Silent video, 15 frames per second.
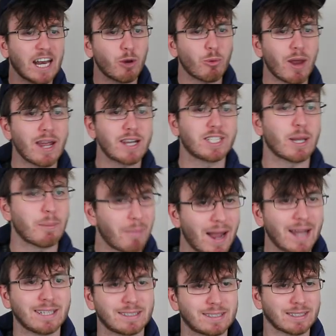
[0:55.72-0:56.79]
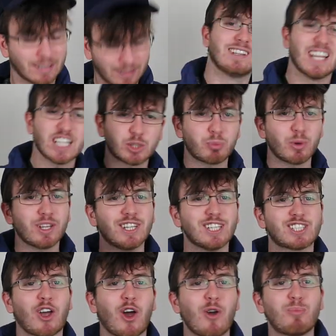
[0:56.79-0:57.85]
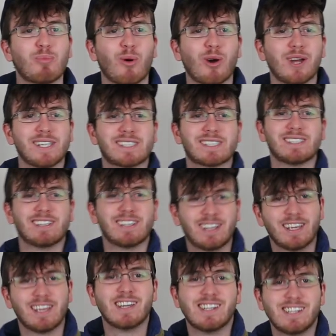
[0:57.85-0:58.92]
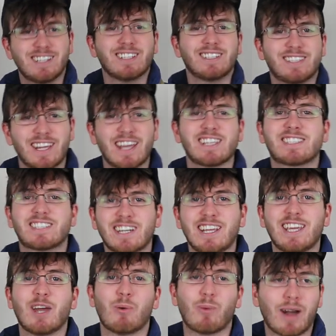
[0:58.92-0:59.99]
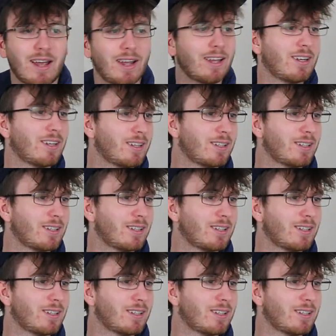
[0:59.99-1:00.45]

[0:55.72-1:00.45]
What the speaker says: get around your mates. Let's bring this home, boys. Destiny away.